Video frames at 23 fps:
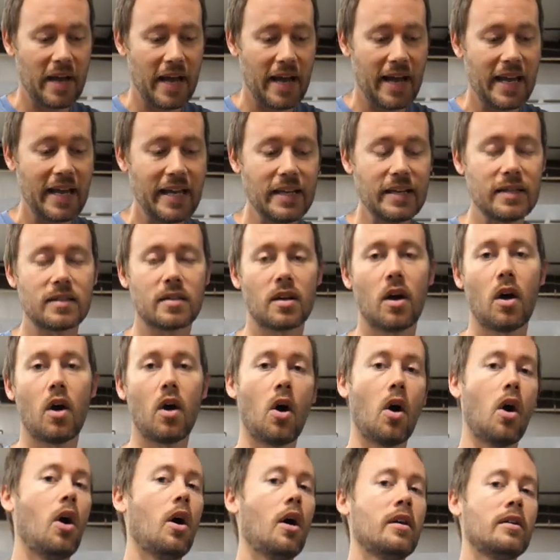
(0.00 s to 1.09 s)
paint
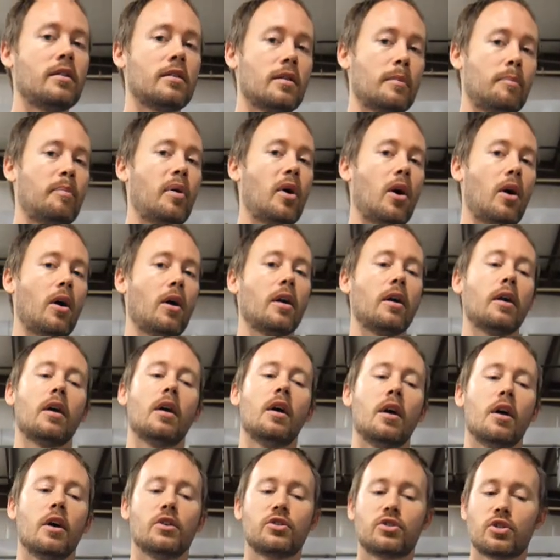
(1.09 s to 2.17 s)
on the part
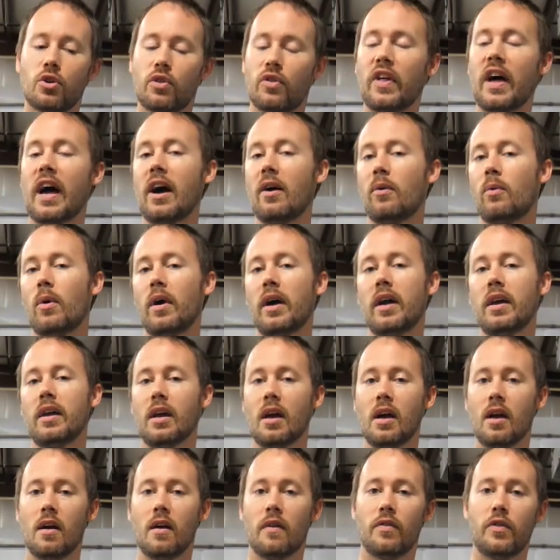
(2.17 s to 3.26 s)
so that way
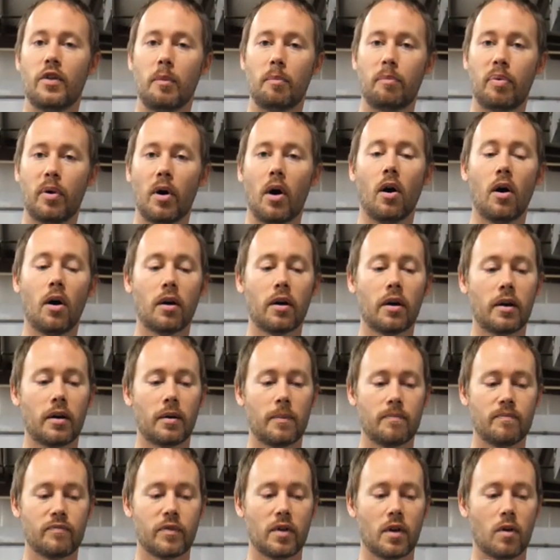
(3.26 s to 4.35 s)
the part
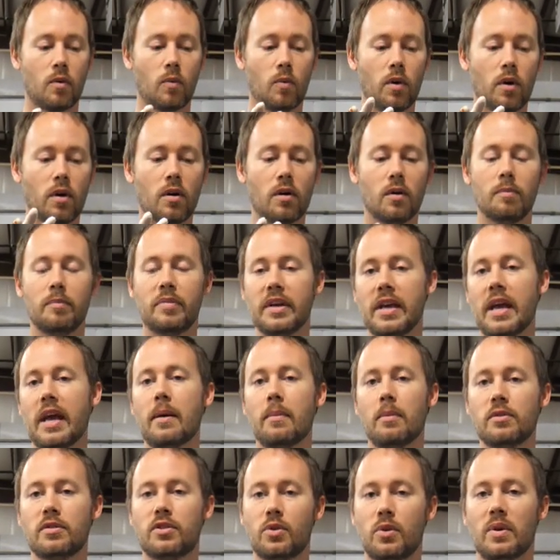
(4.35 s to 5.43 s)
will be
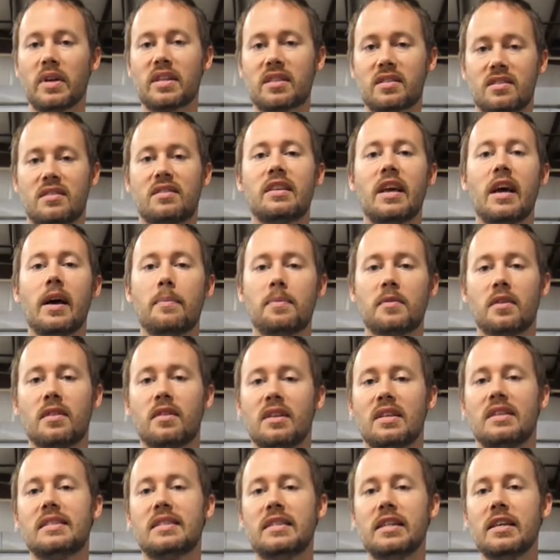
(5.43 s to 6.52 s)
able to accept
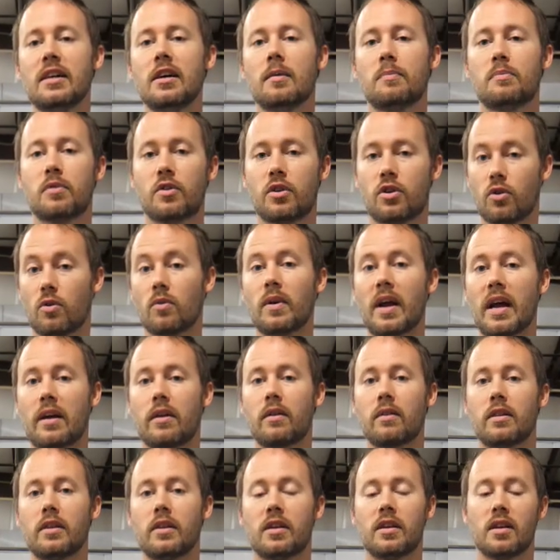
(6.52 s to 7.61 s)
the dip
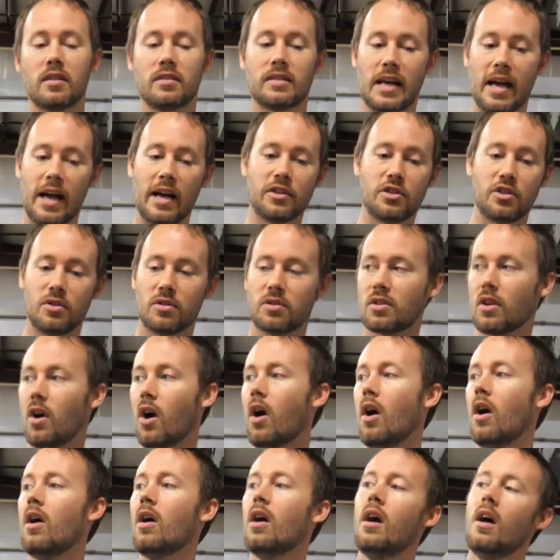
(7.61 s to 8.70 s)
correctly because as you
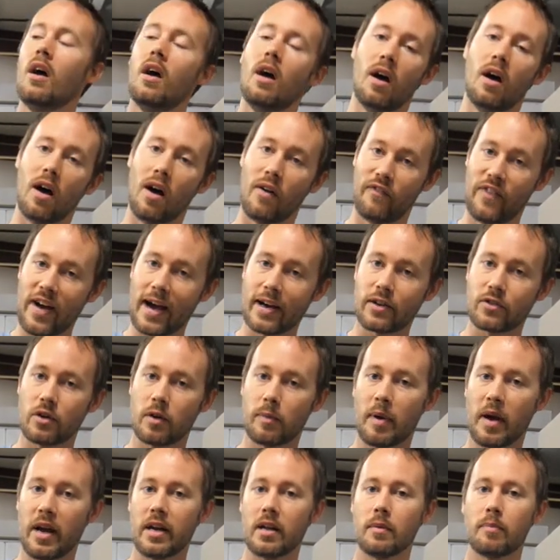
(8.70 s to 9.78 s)
saw a factory
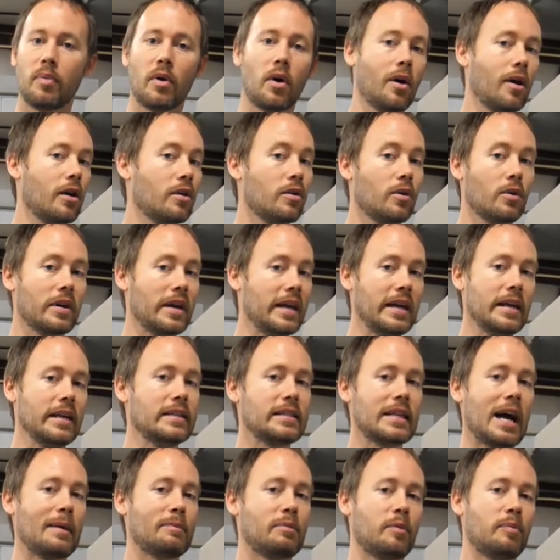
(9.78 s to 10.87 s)
painted part or any
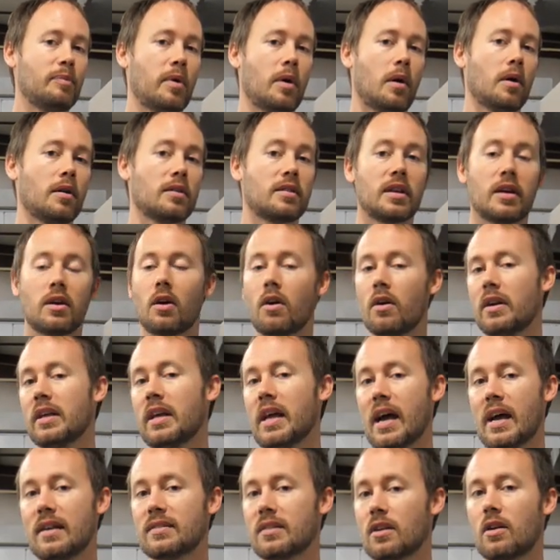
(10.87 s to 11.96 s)
type of part that already
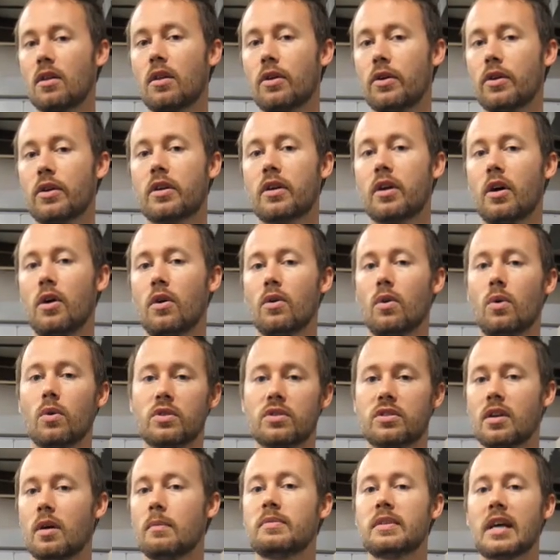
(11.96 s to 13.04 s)
has a clear coat or
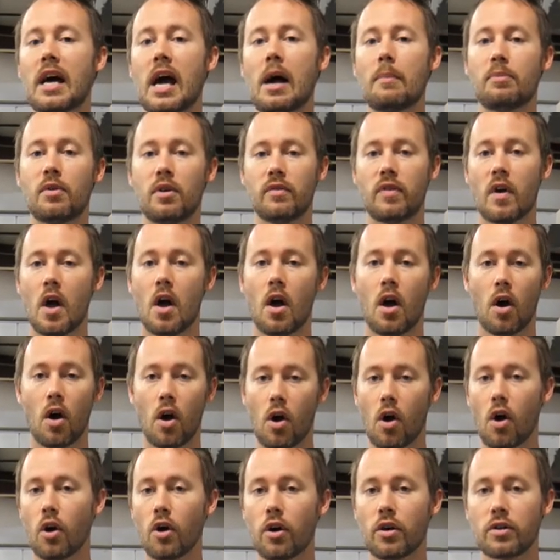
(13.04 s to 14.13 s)
some type of
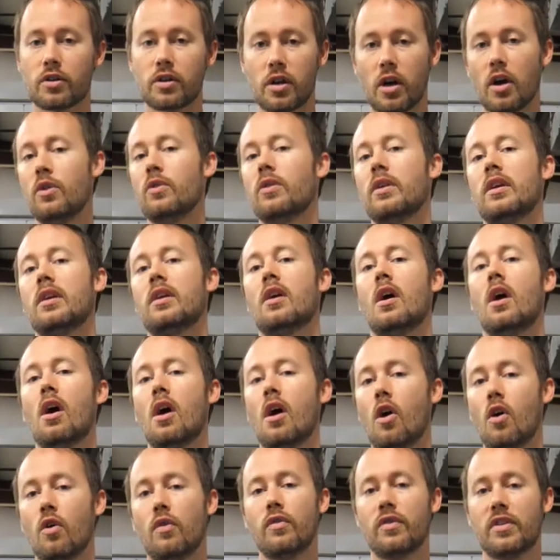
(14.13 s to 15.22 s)
hard coating
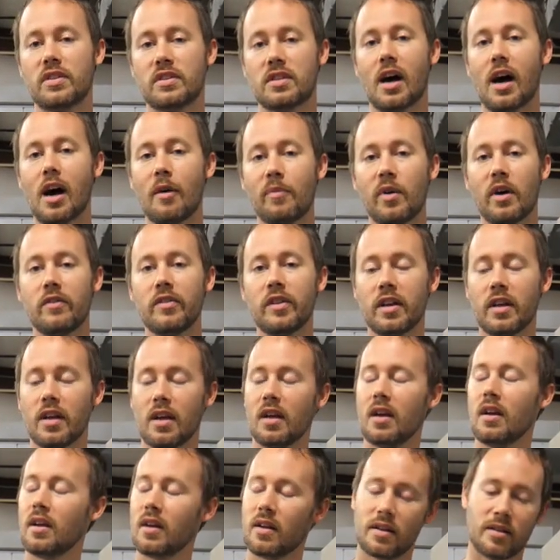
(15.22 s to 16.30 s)
over the top of it
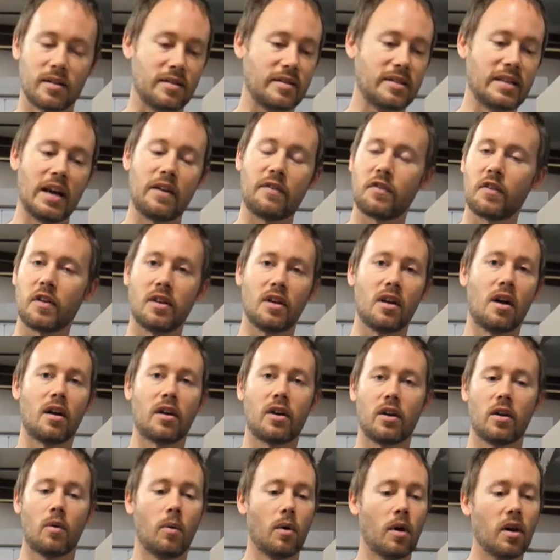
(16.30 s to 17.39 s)
definitely not
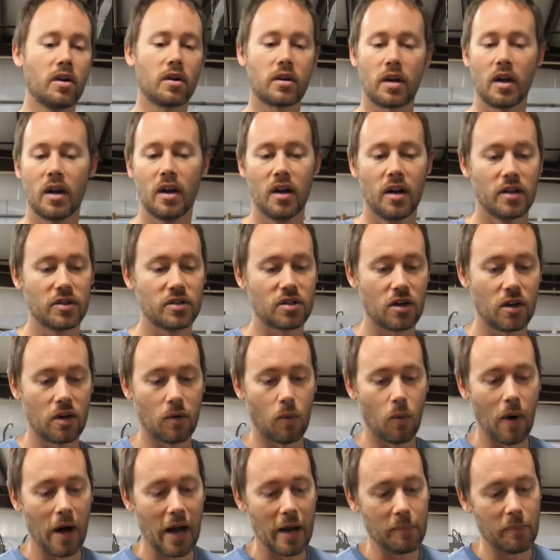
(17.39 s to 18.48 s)
going to work it's going to
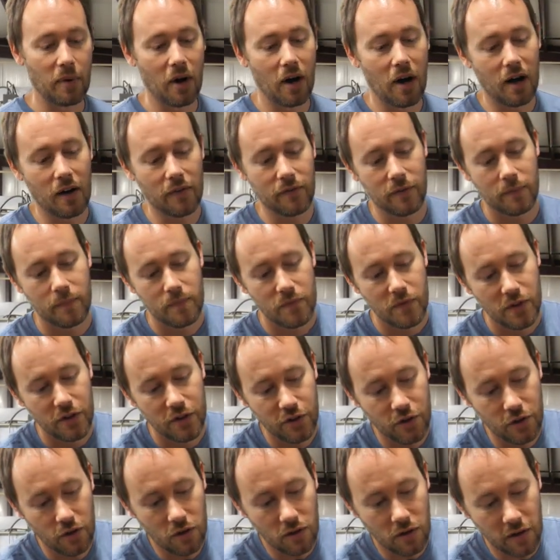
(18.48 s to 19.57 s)
wipe off
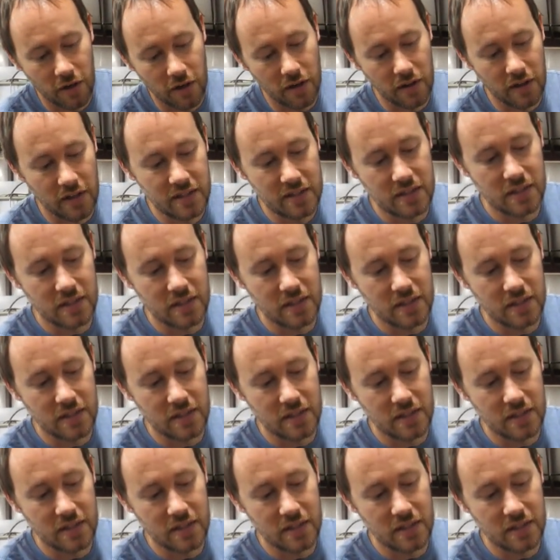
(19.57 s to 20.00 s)
you can clearly